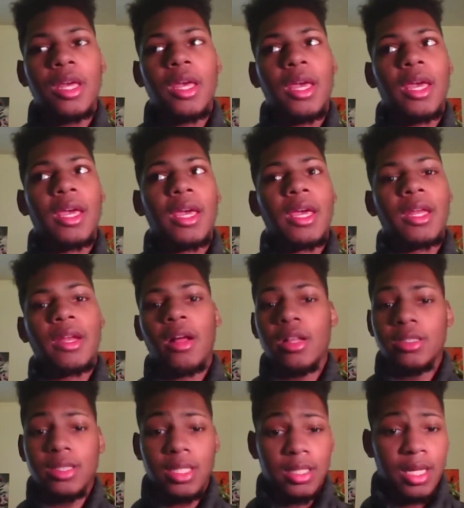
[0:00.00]
and all
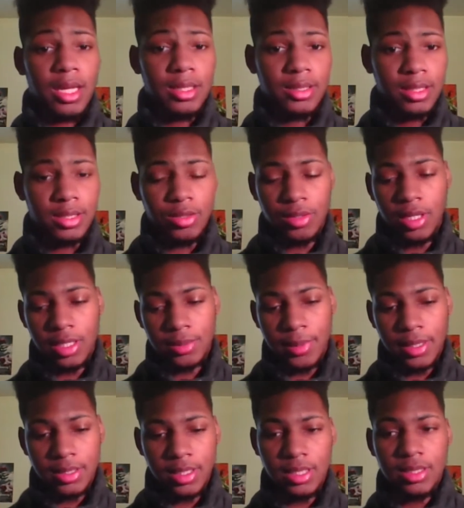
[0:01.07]
these other games that's on
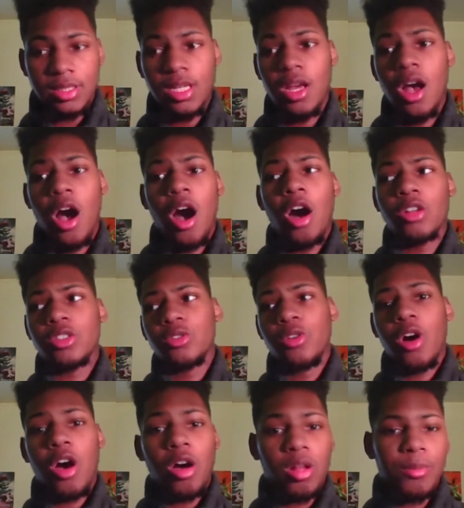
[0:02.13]
Xbox. That's also
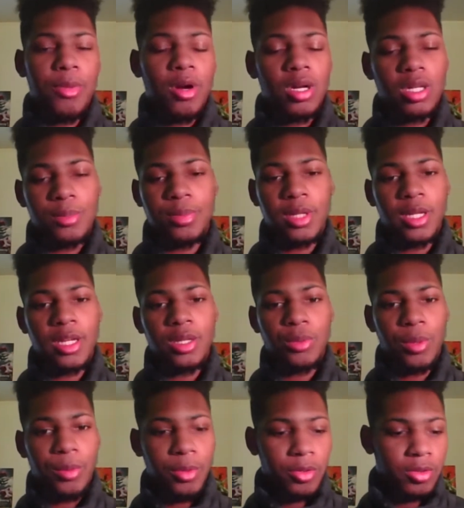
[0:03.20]
all part of the Play
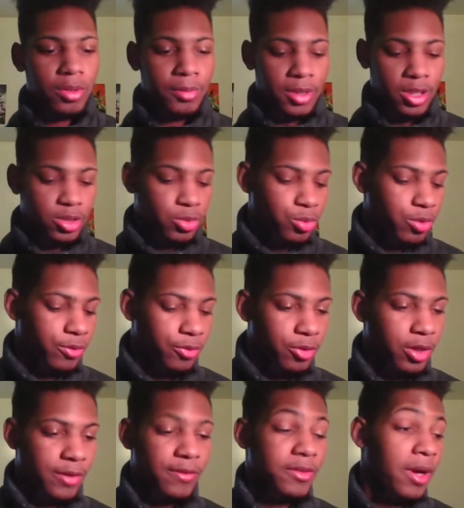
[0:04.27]
Anywhere program. Gears of War
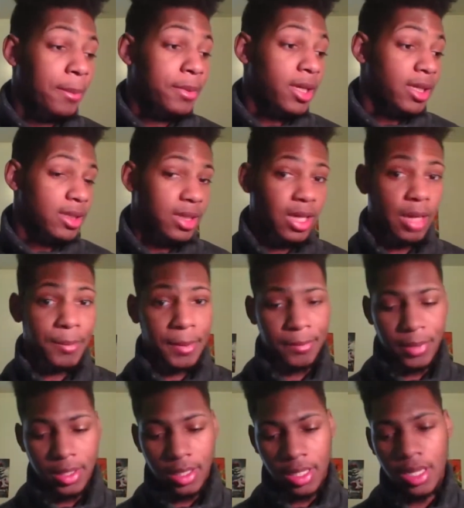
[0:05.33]
4. Even though I played the game and
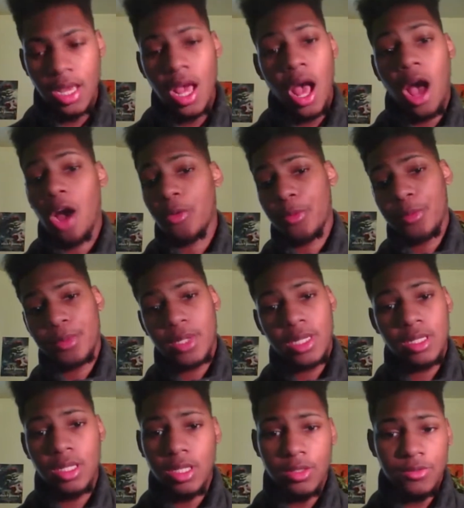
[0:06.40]
beat it, I'll replay
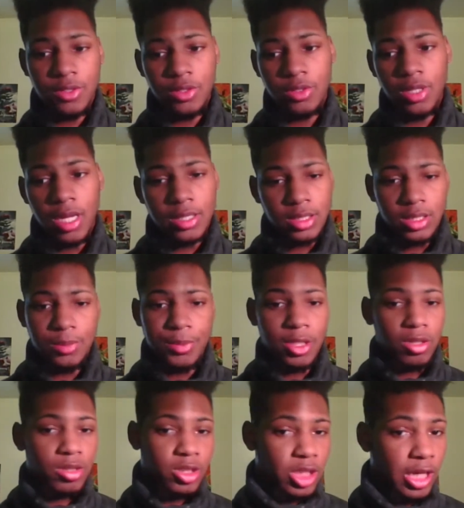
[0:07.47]
the game for you guys just to put
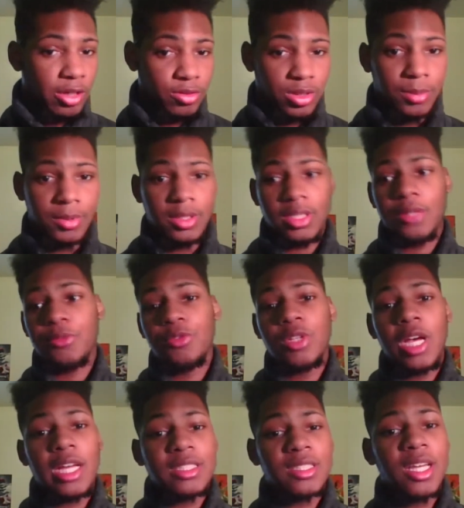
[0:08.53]
on the channel. So I'm gonna give you
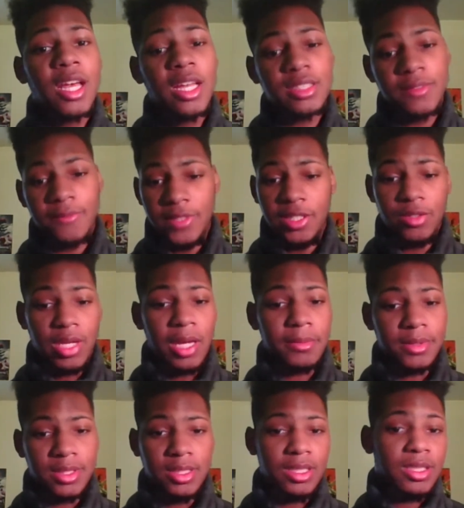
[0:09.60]
guys video games
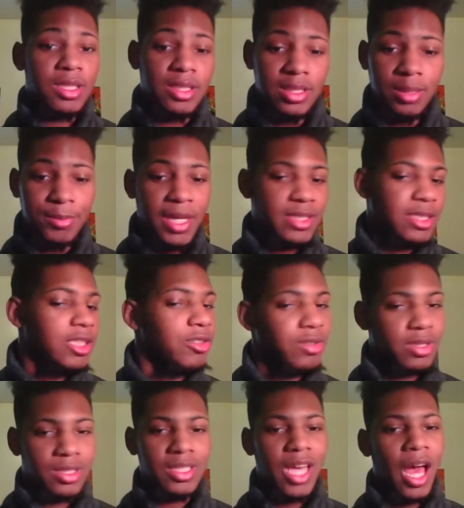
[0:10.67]
to see to see my skills
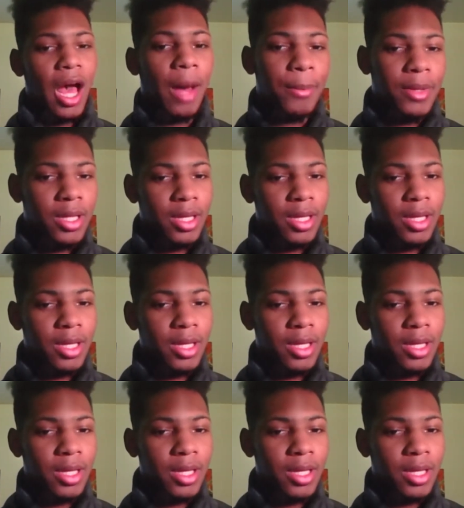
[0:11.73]
to see how I play.